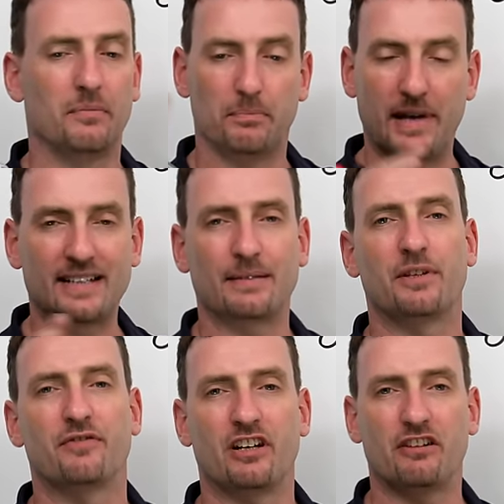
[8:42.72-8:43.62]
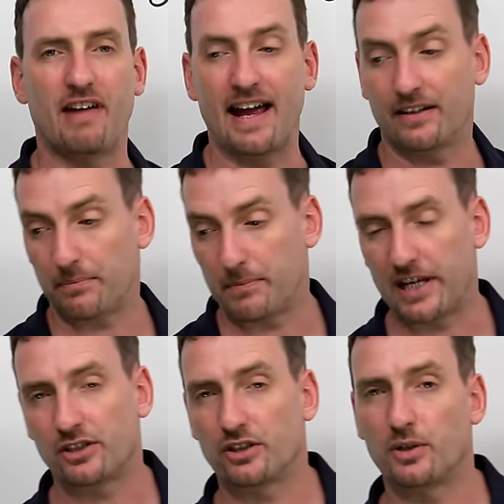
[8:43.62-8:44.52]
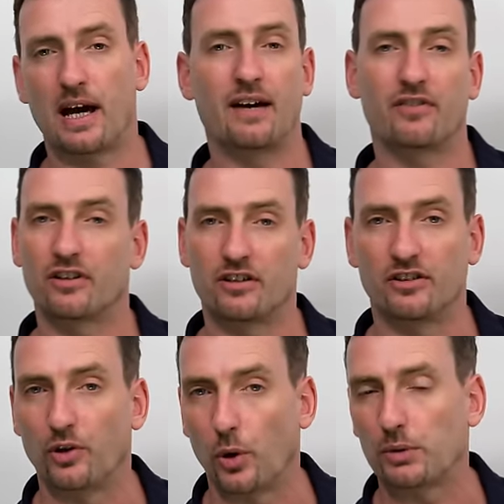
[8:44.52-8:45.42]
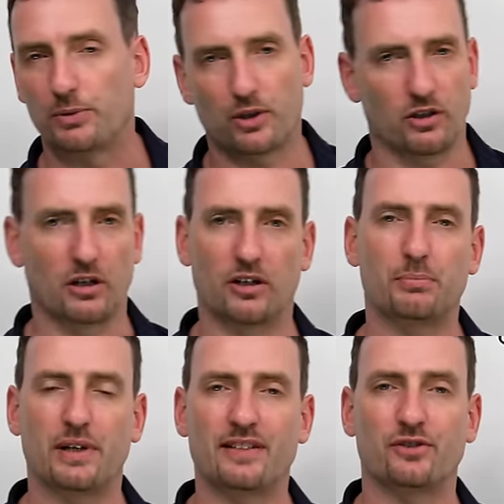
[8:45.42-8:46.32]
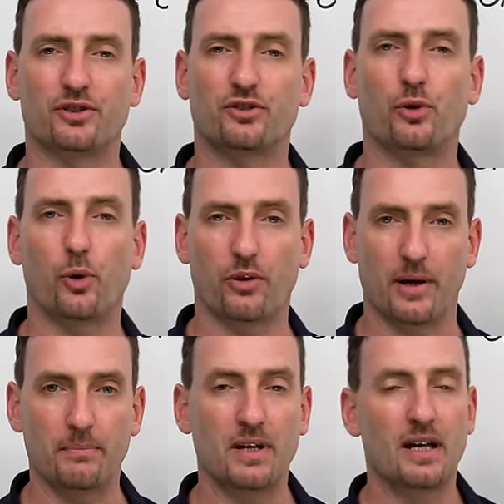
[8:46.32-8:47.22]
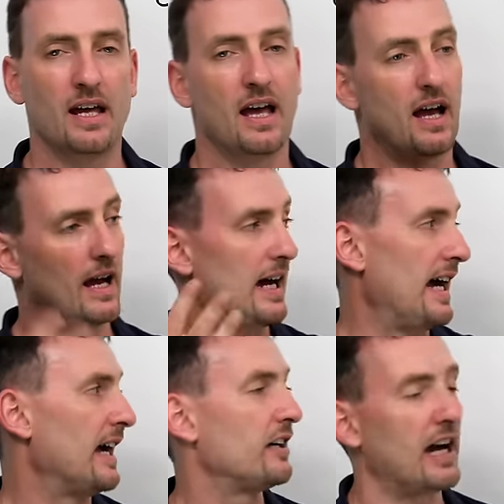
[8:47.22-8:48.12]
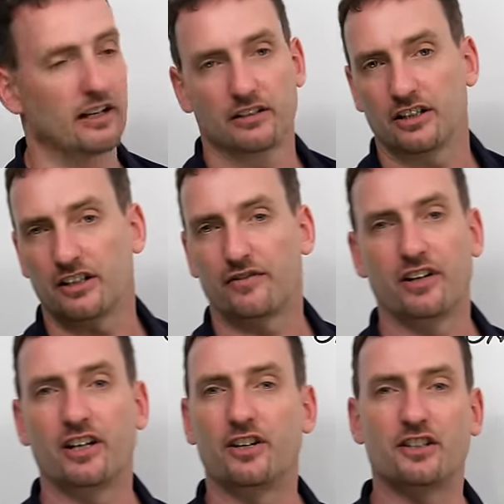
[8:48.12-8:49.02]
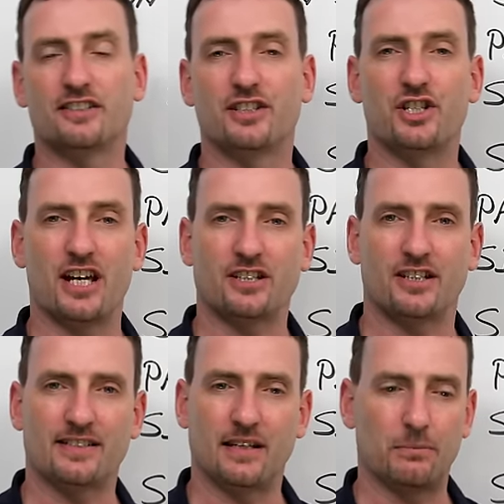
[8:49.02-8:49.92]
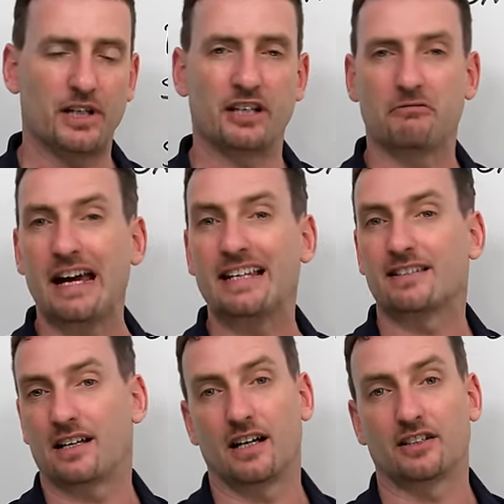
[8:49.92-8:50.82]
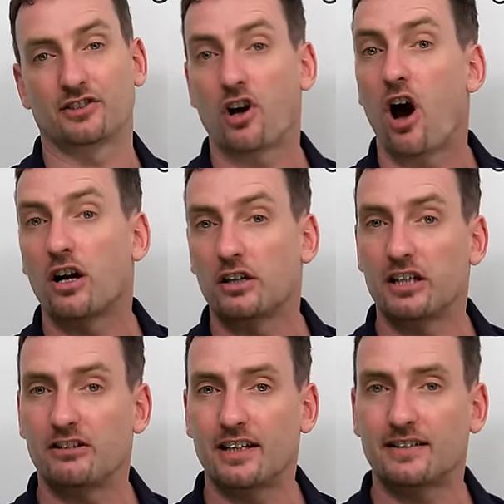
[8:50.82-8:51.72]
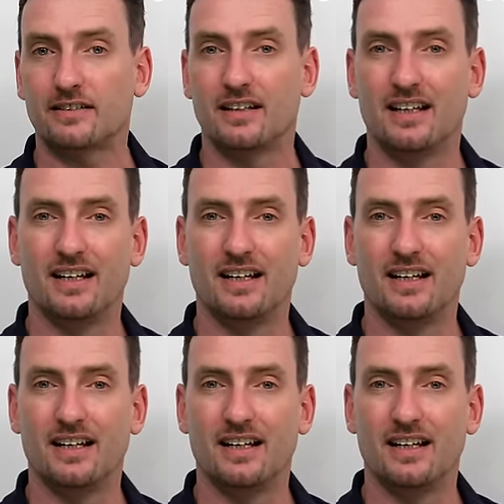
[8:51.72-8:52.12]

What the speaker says: Make something very random. Make sure you have a good notebook or a good place to store them. I heard a very good suggestion. Somebody writes song lyrics,